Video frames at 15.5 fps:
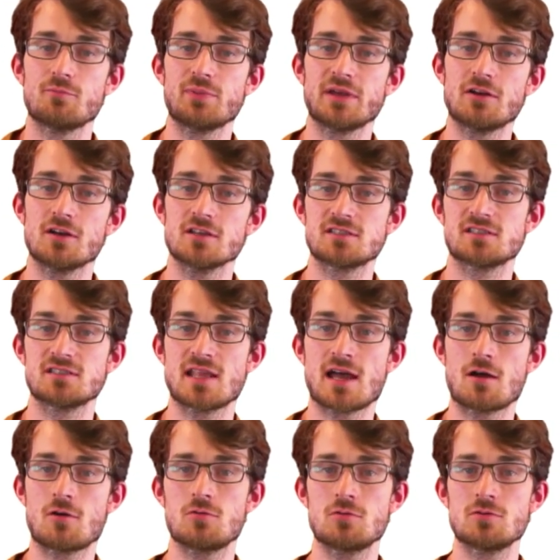Because
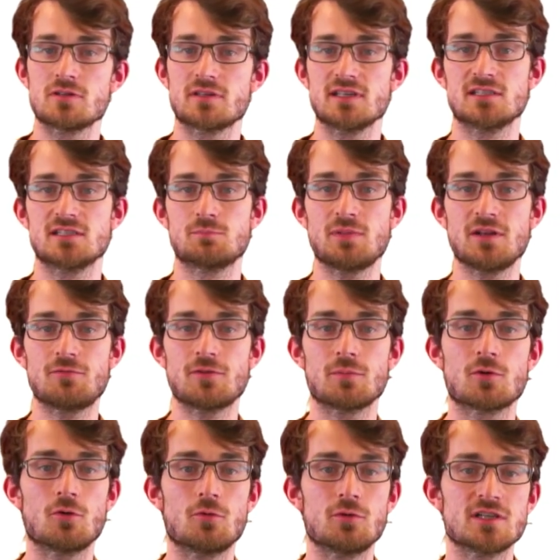now this bit
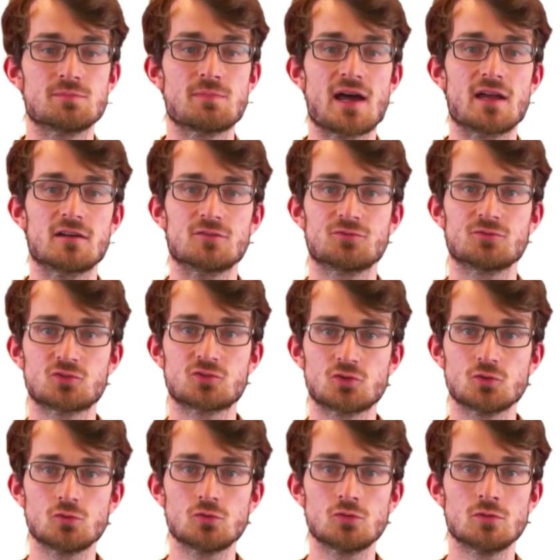flip code is part of
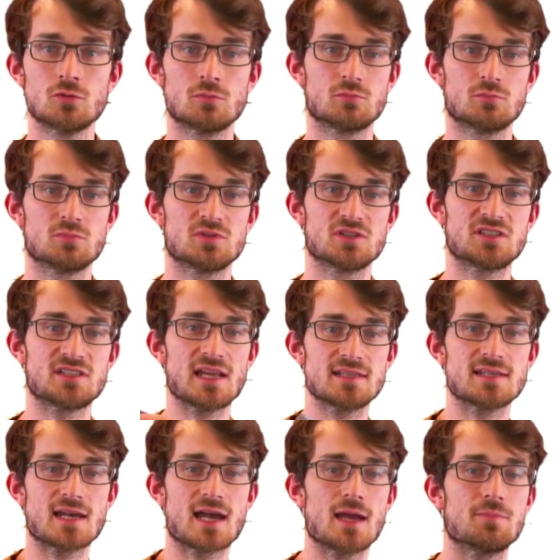2
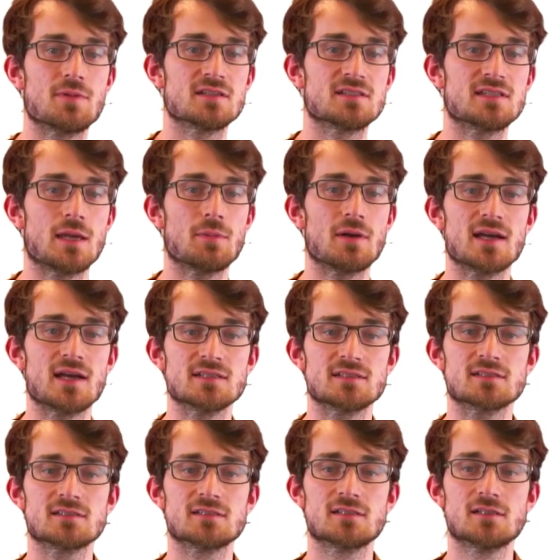Z-type
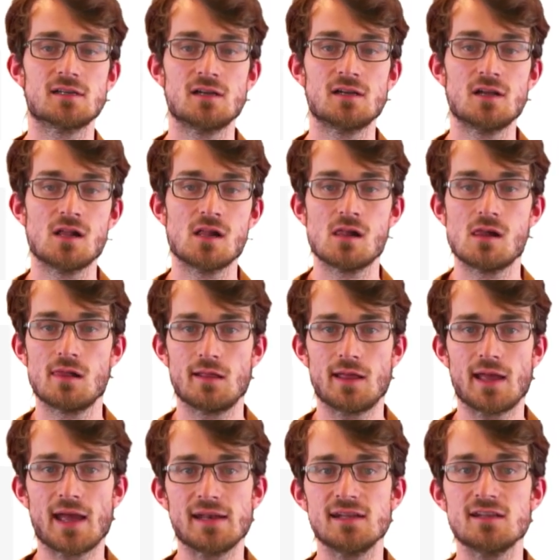stabilizers.
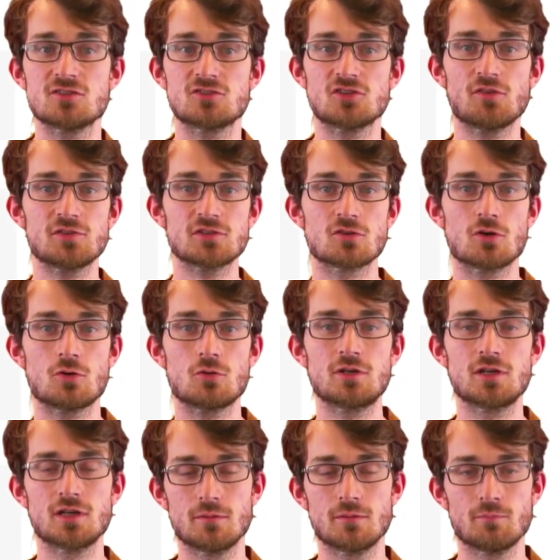And in the surface
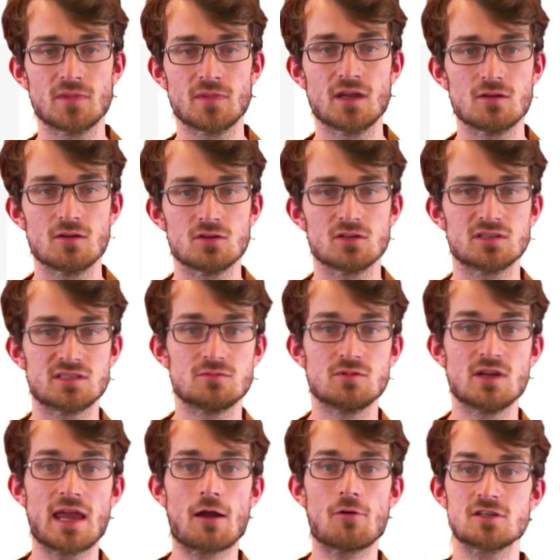code,
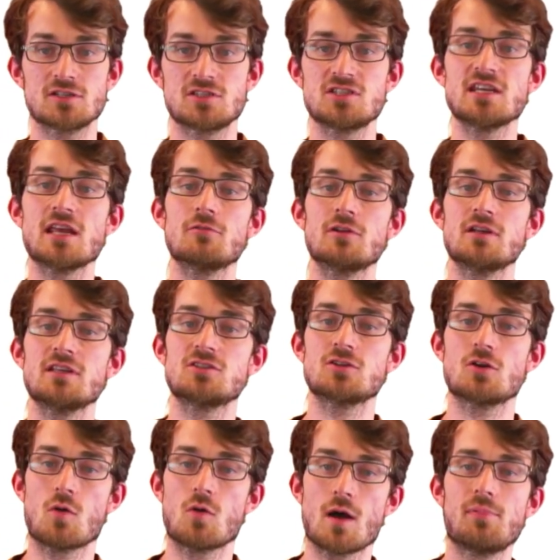errors generally
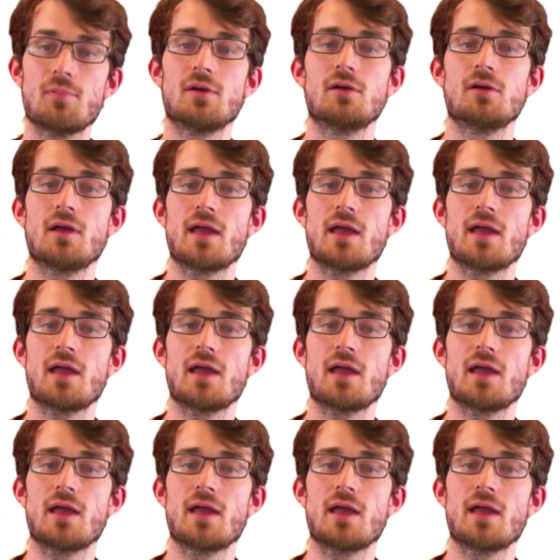show up